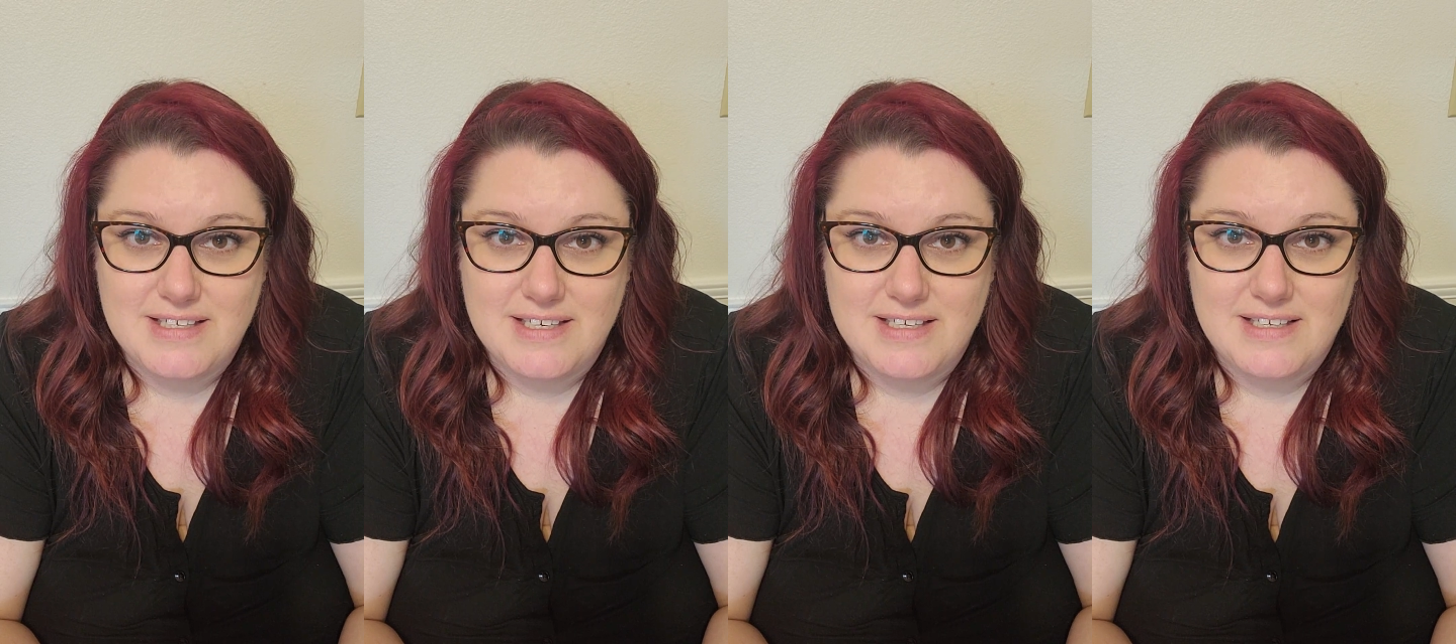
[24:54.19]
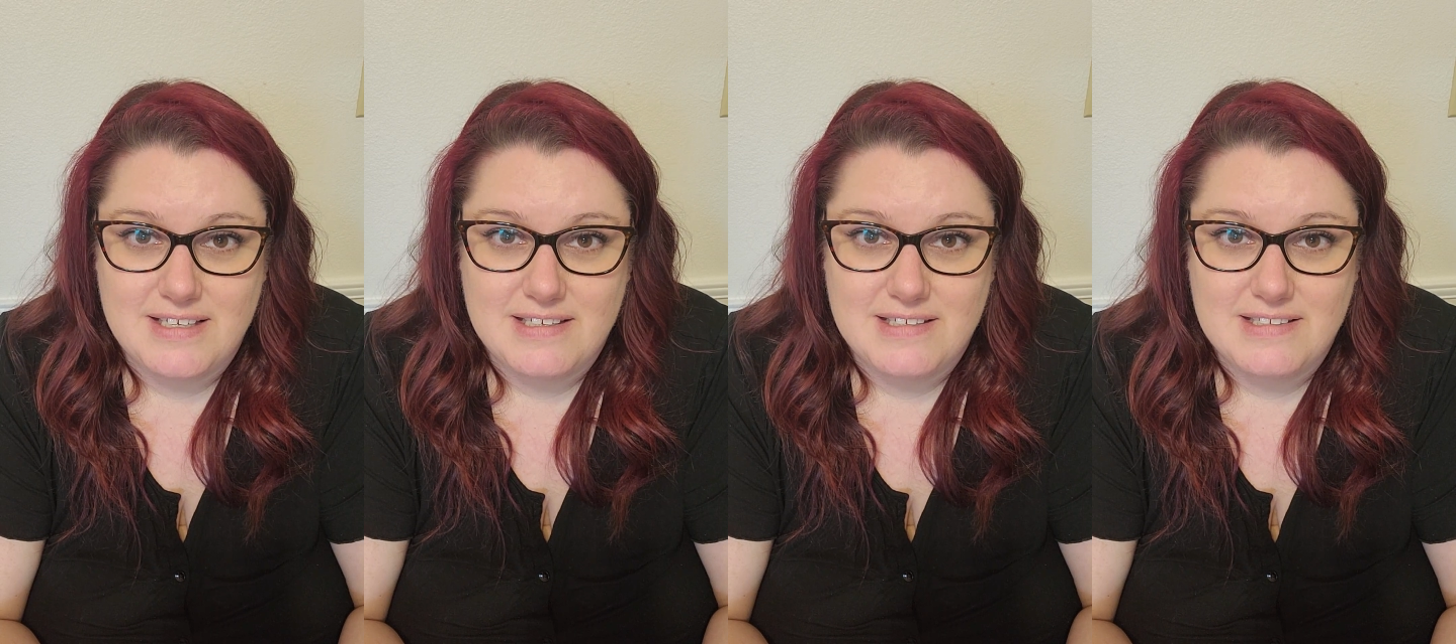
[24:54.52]

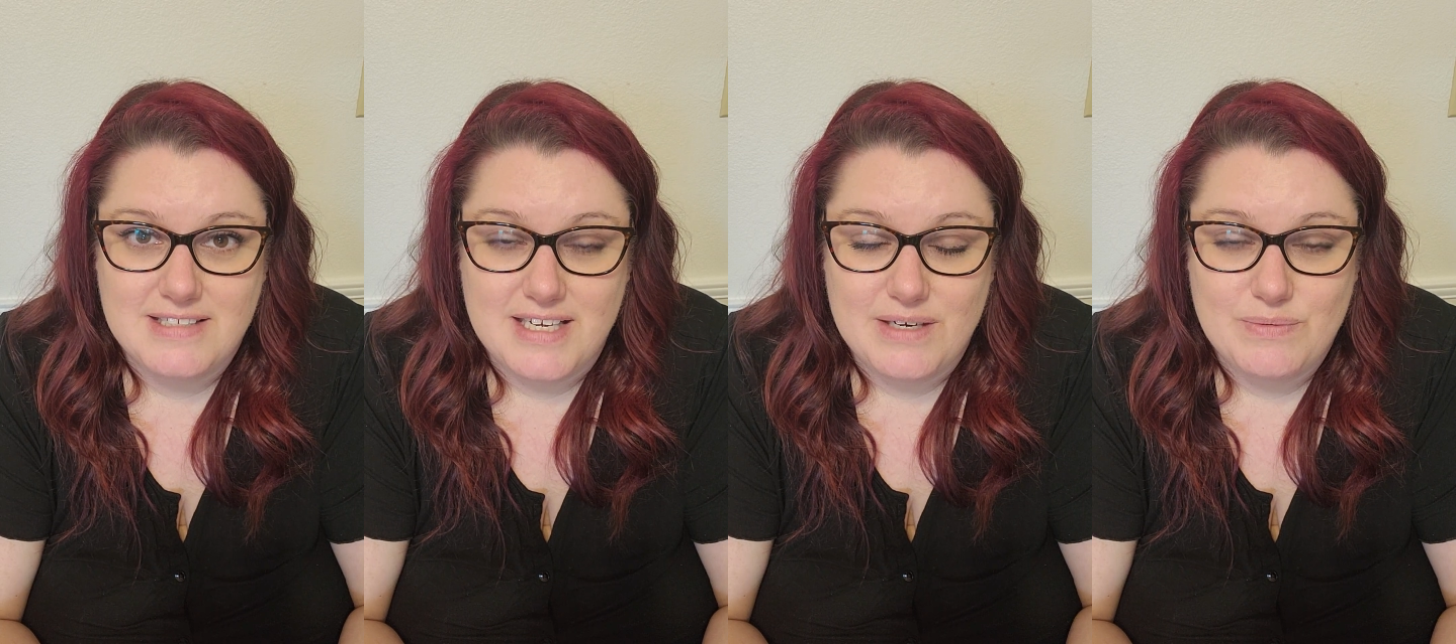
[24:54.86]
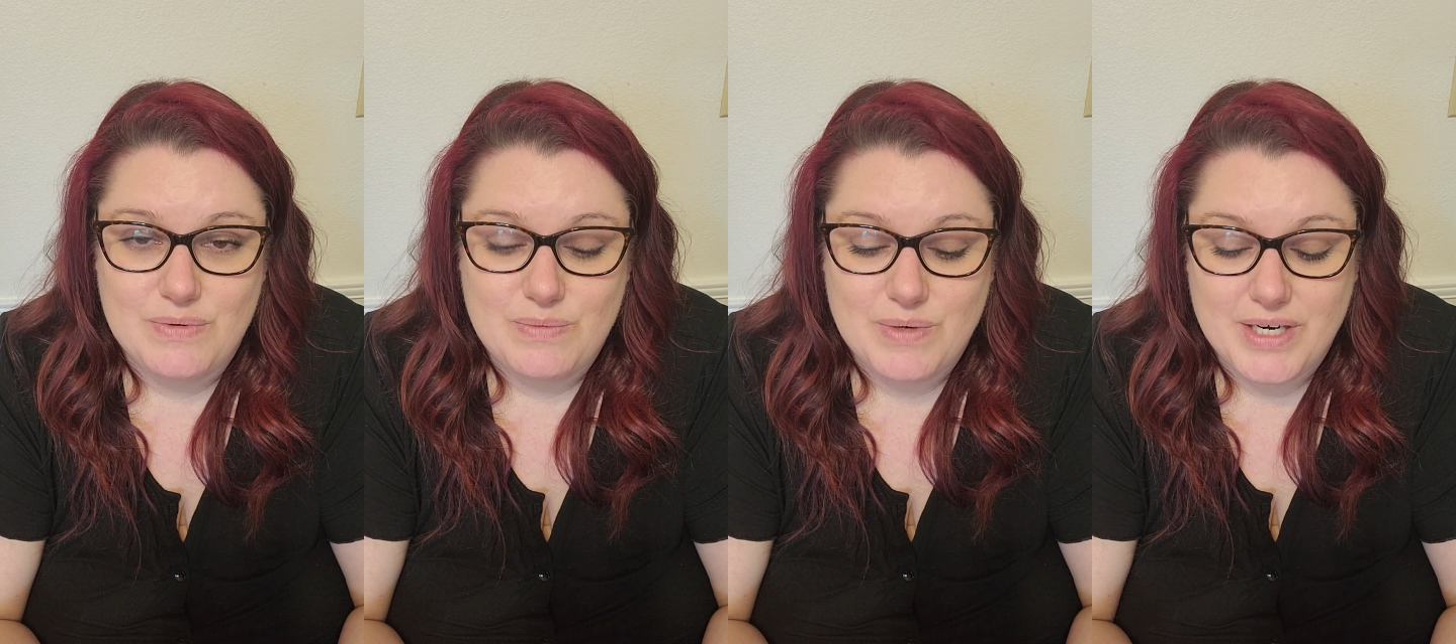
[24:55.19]
and it
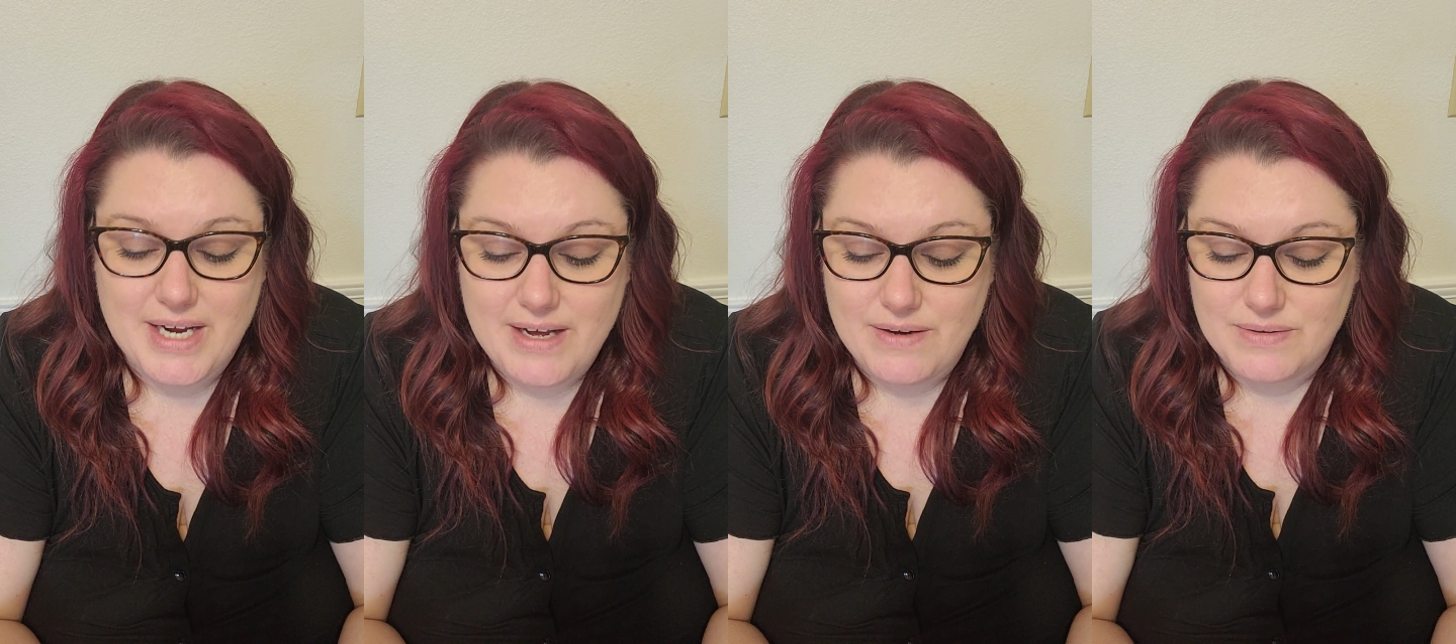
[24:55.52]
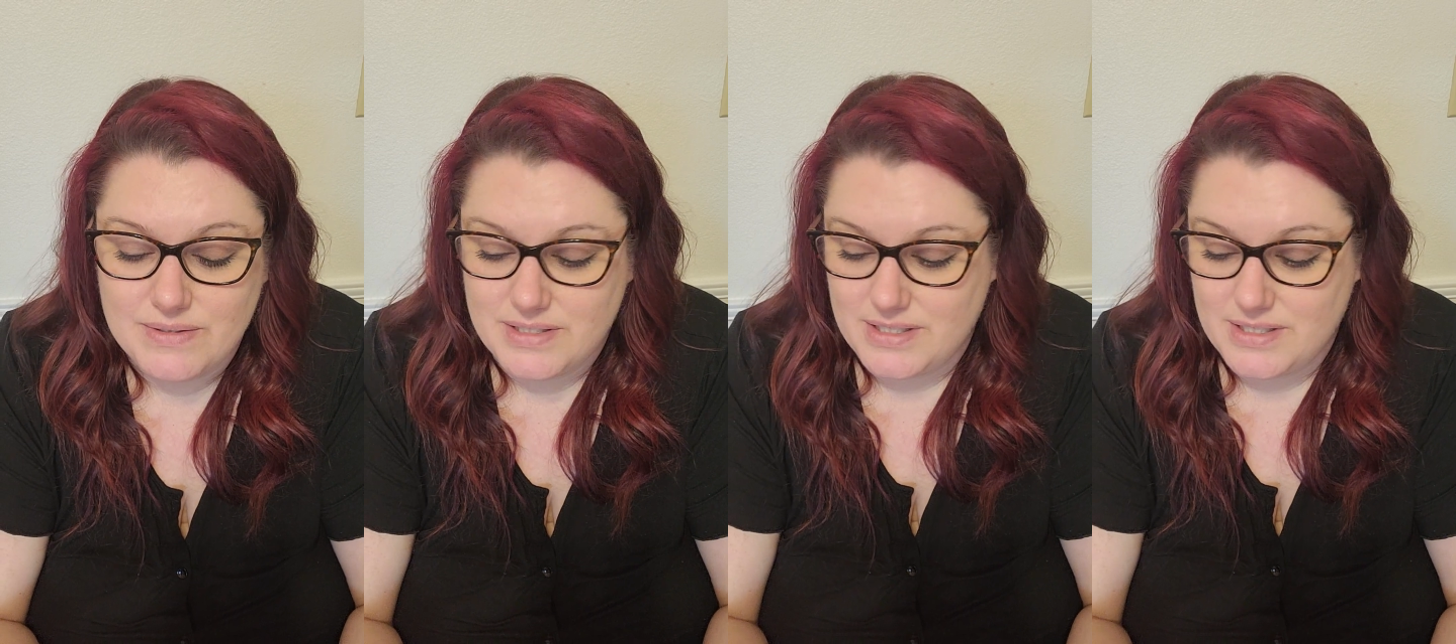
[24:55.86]
will work out.